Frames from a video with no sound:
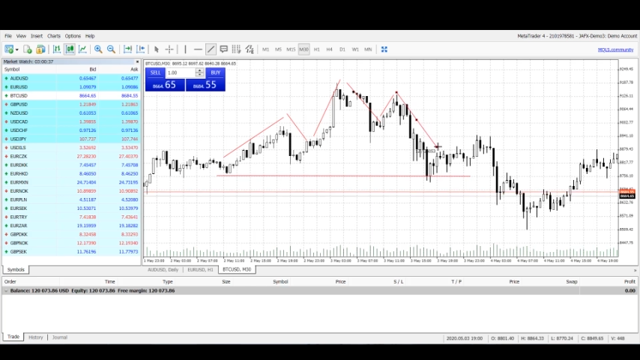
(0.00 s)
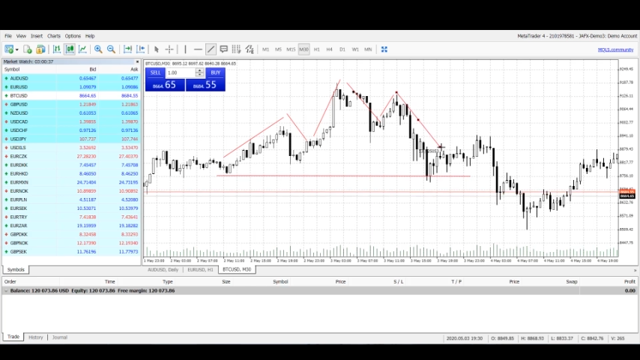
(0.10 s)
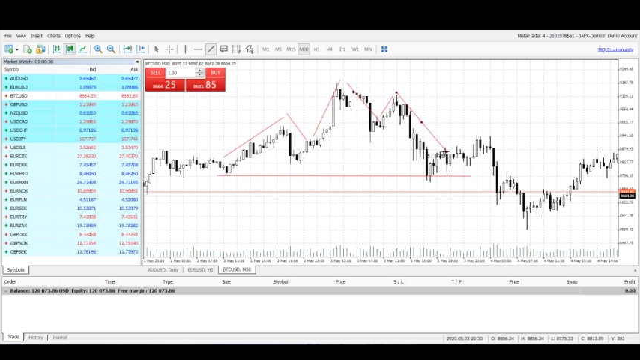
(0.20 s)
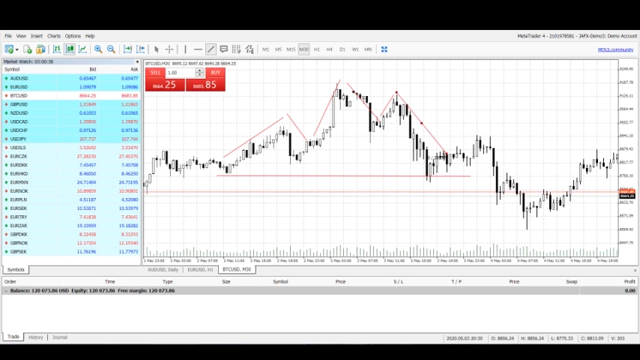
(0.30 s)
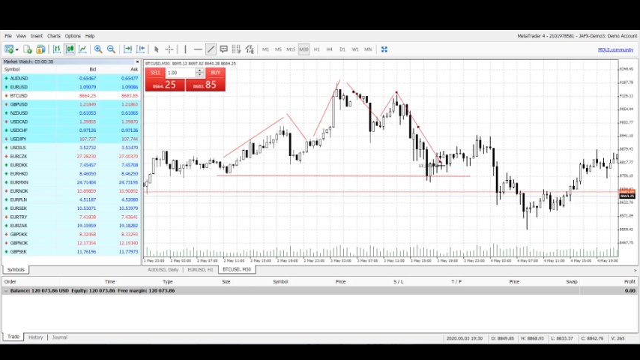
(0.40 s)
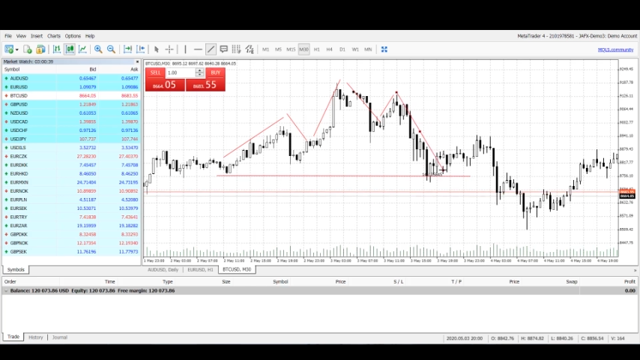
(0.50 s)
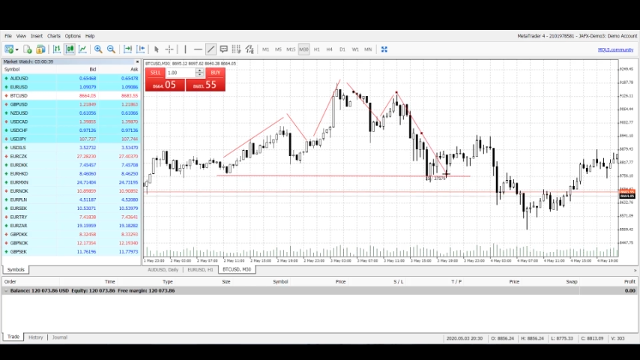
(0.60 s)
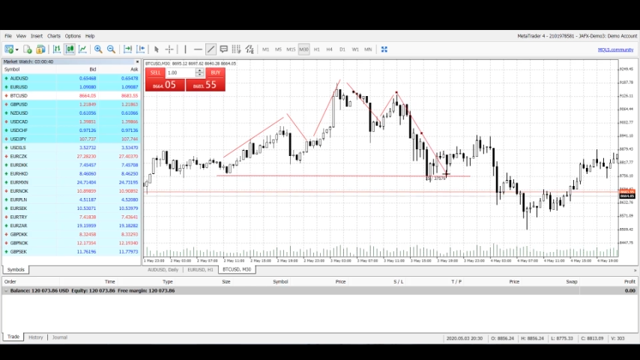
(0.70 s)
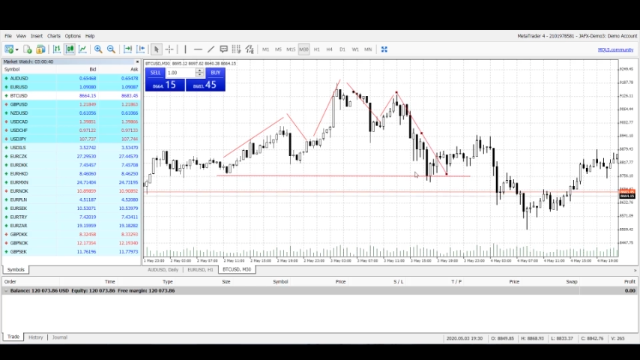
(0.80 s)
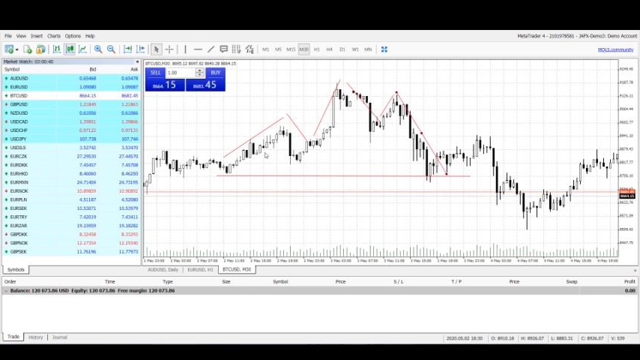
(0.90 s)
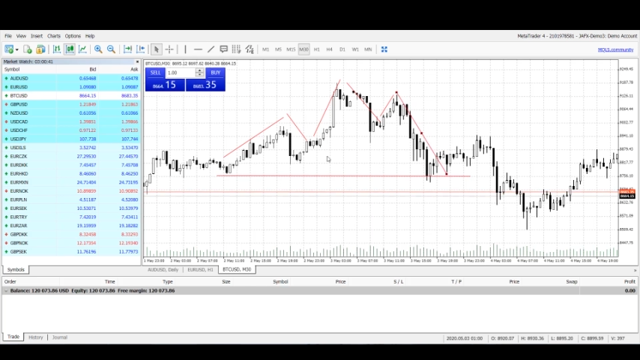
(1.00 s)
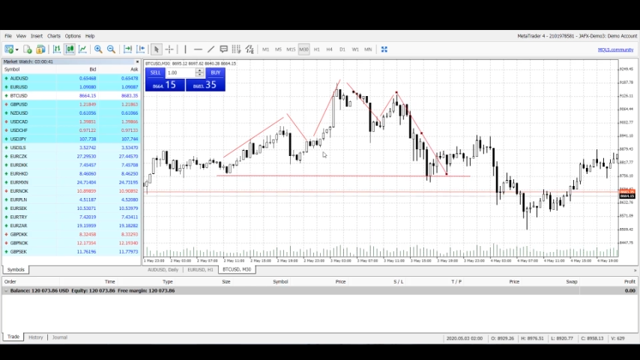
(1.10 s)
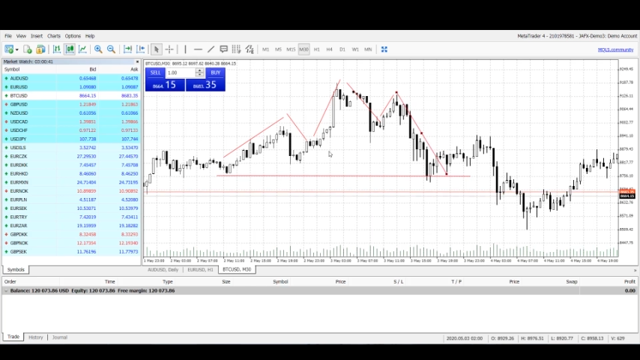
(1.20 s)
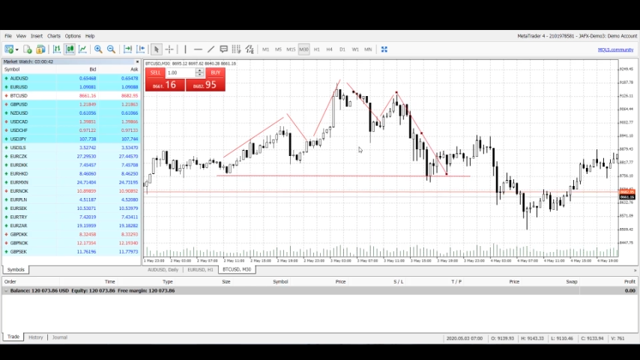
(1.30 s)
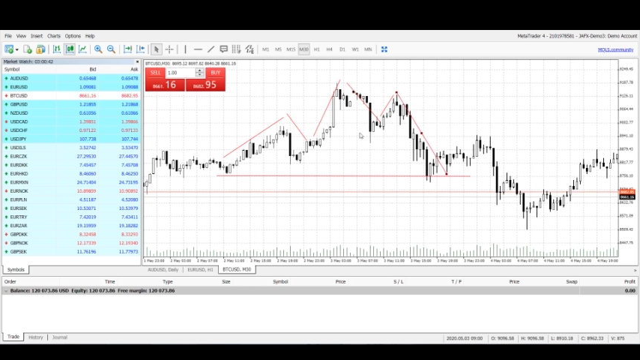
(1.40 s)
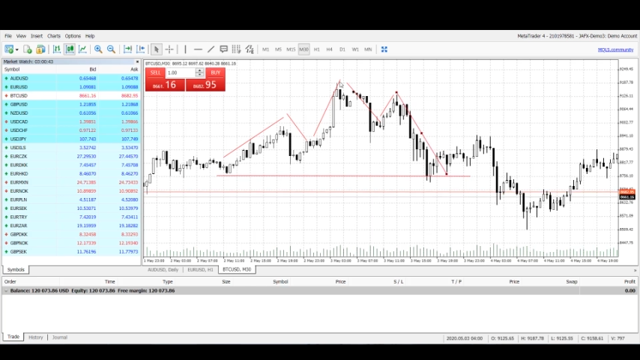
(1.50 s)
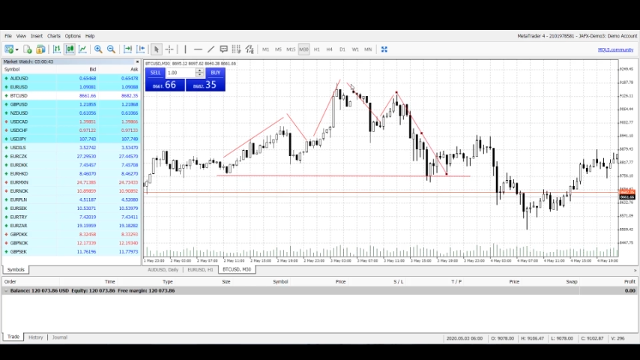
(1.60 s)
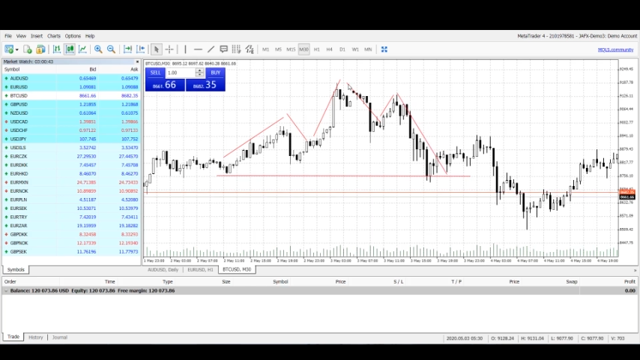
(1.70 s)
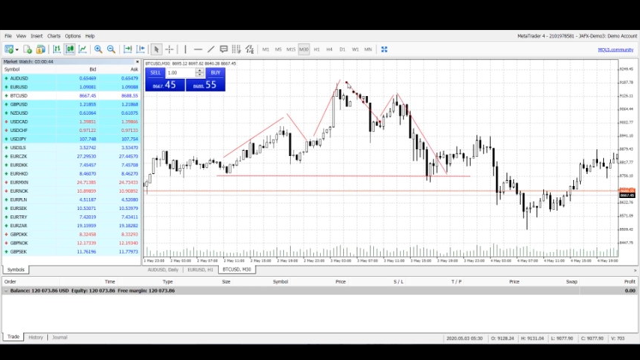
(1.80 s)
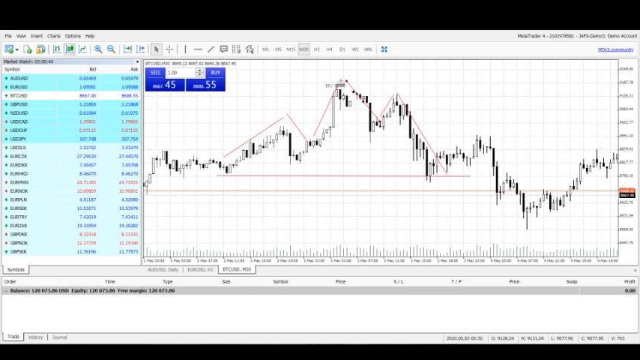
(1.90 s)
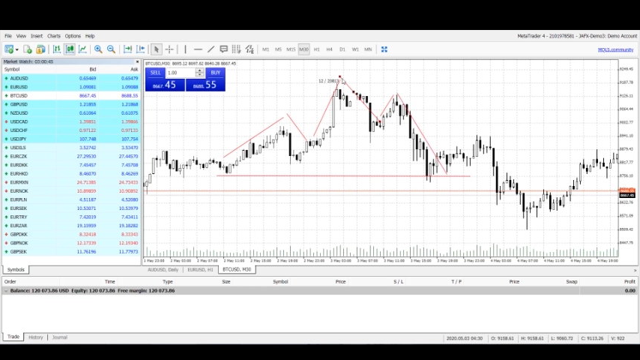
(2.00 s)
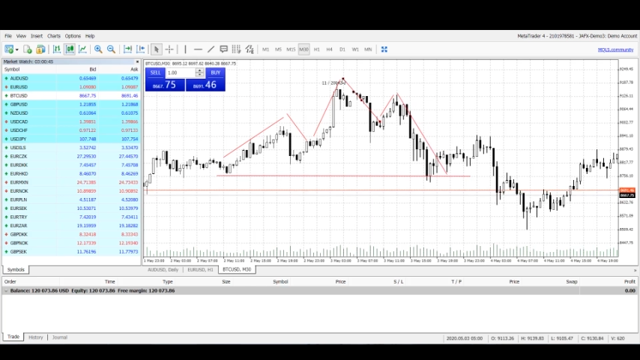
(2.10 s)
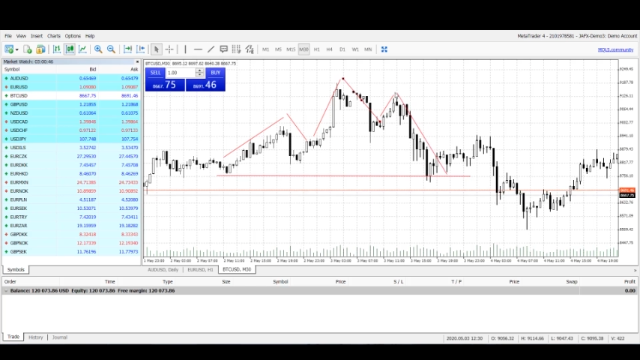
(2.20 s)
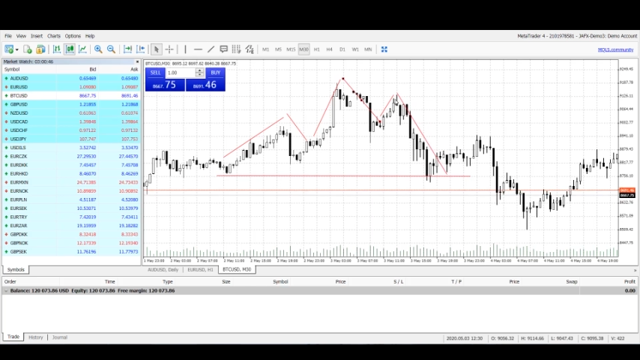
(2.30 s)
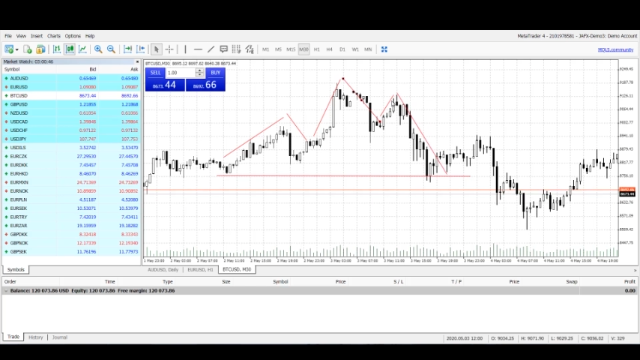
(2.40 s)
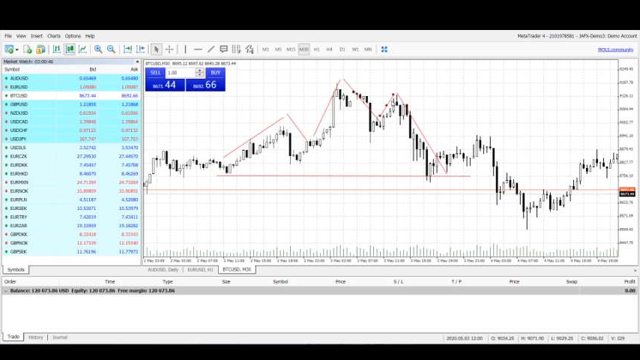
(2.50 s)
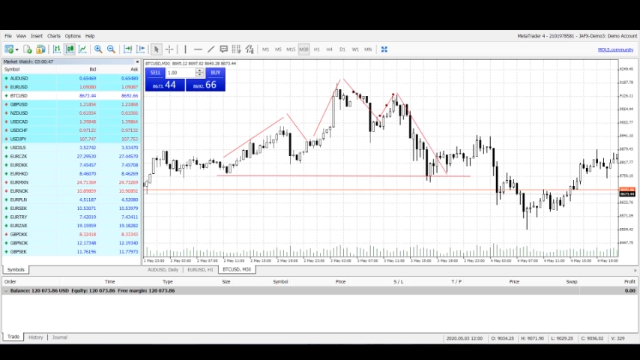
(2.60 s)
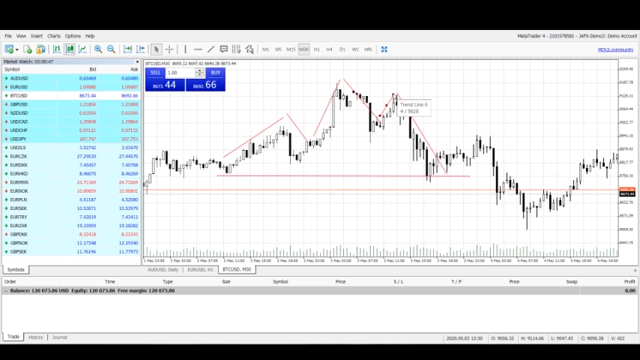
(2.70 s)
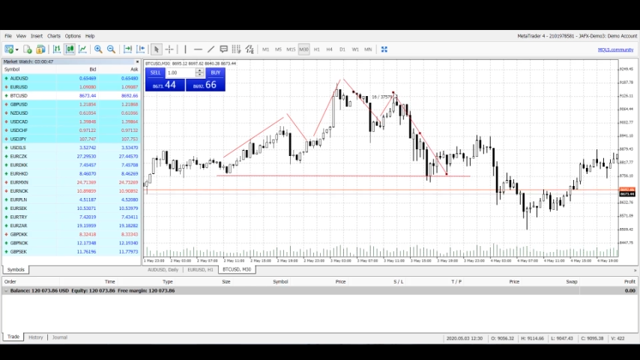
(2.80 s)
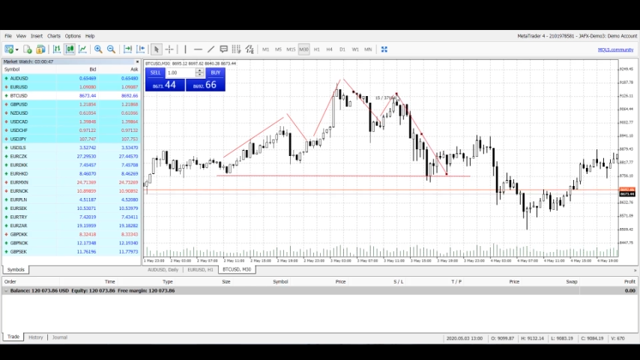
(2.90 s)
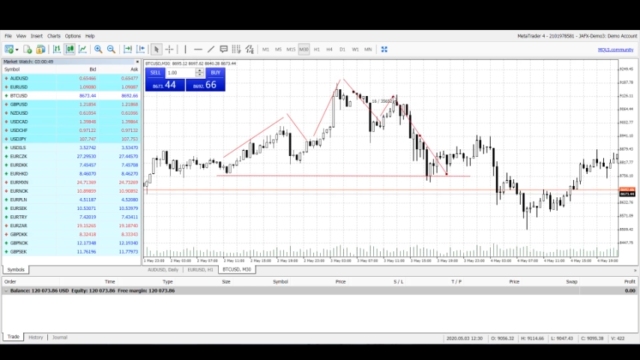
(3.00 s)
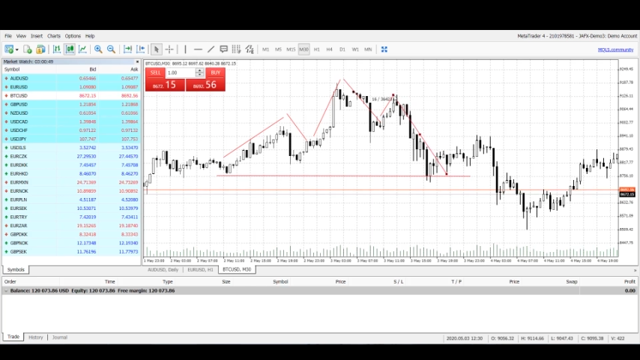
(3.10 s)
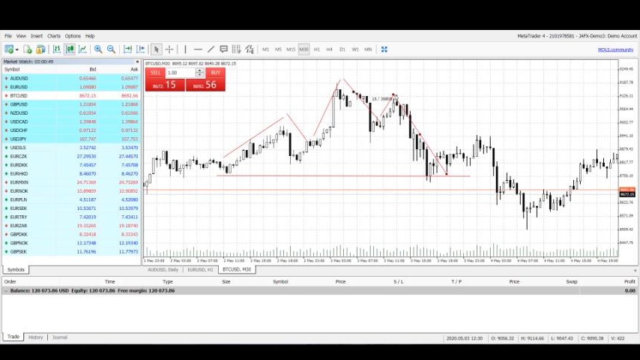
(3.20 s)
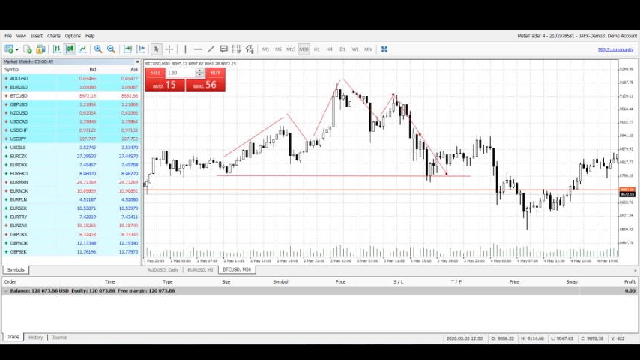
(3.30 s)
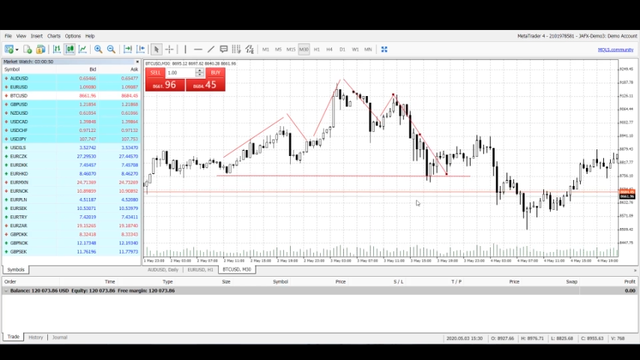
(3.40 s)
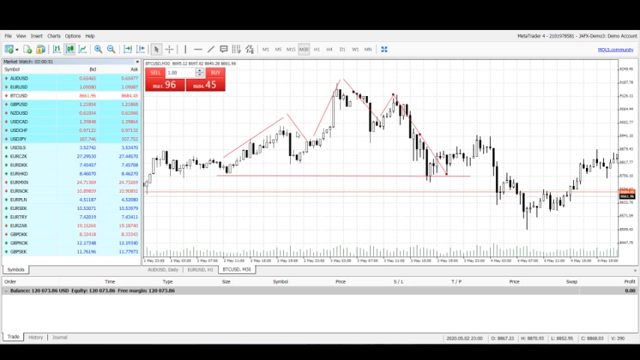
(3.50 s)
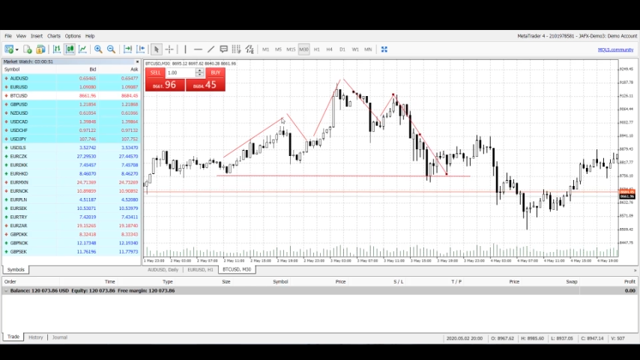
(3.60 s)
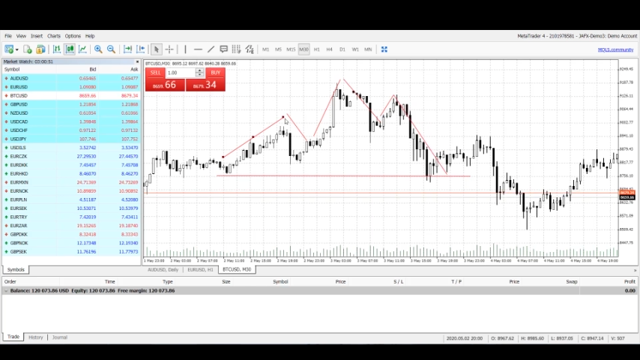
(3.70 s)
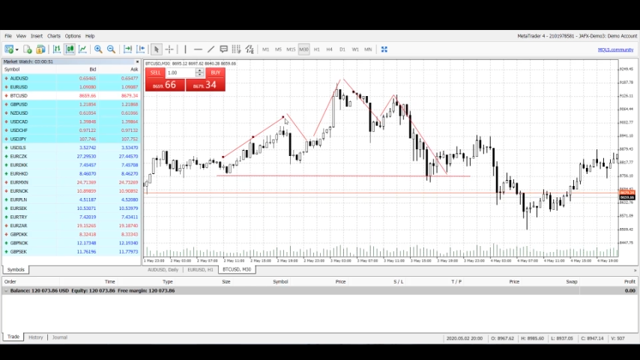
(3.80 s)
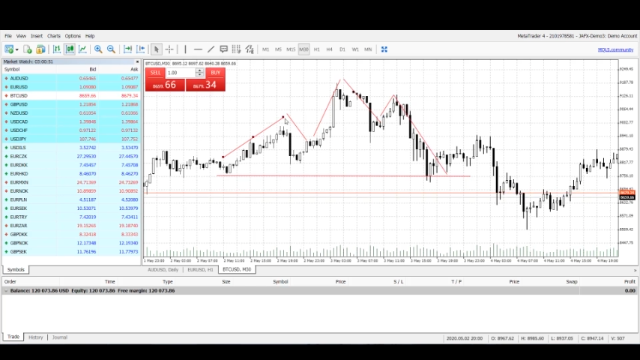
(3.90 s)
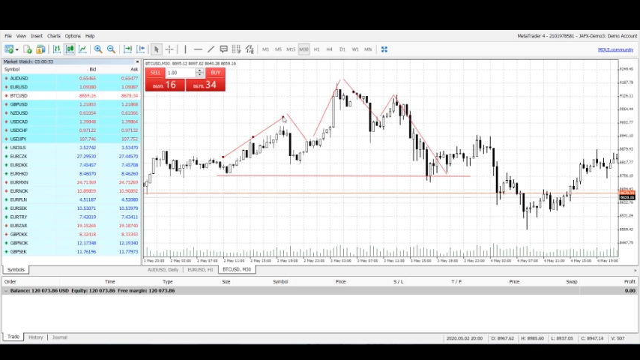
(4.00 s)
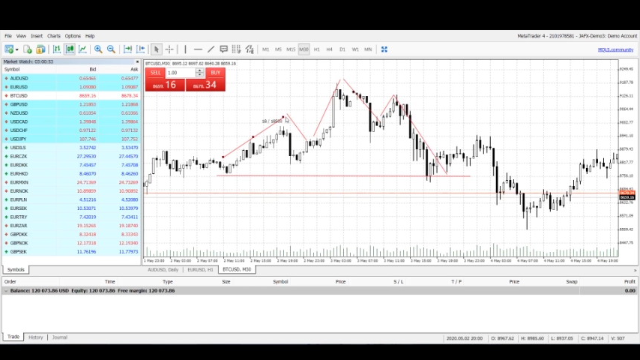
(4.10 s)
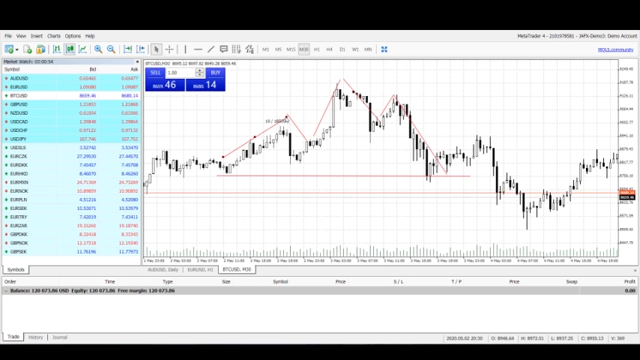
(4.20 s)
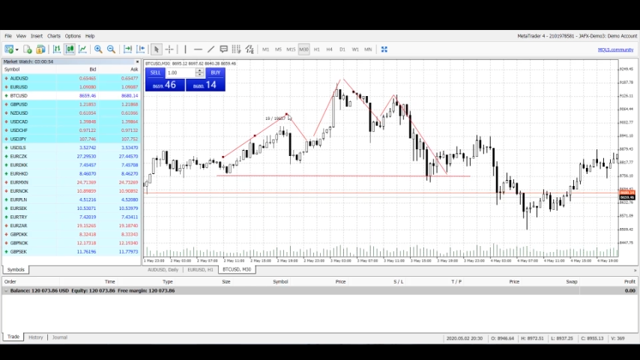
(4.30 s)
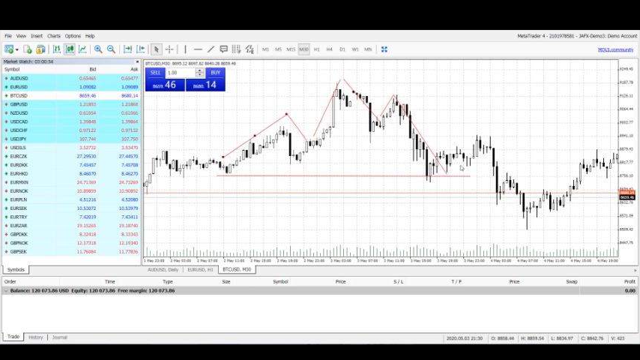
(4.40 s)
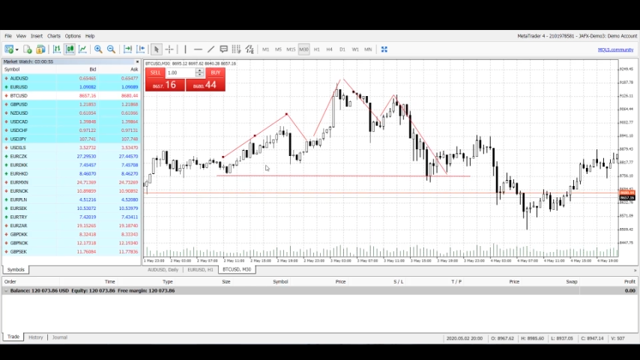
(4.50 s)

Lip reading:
Nobody's mouth can be seen.